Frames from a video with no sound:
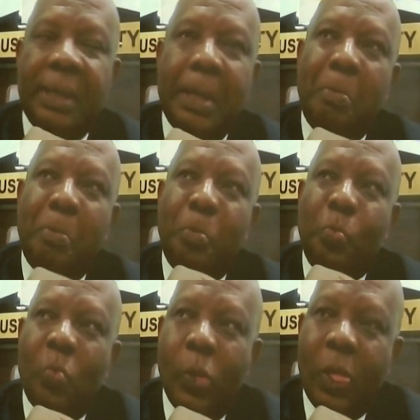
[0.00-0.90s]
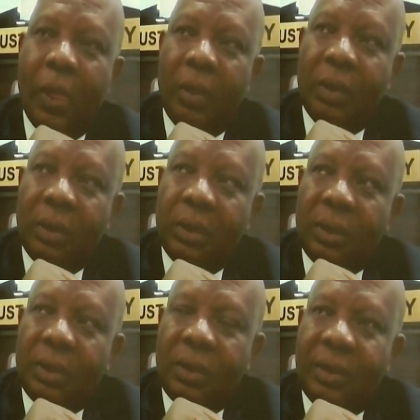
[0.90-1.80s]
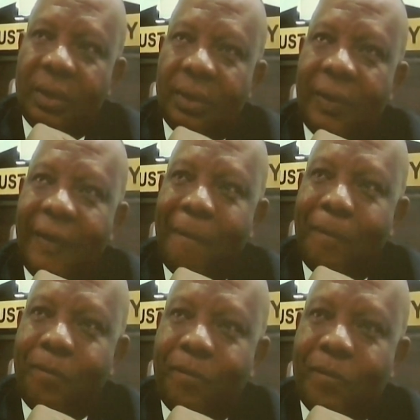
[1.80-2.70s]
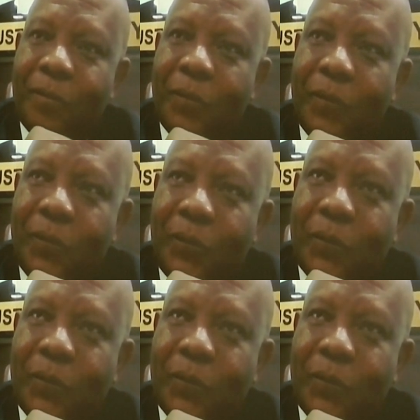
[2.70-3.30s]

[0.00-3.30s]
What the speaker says: Yes, but that does not mean our stockbrokers average should be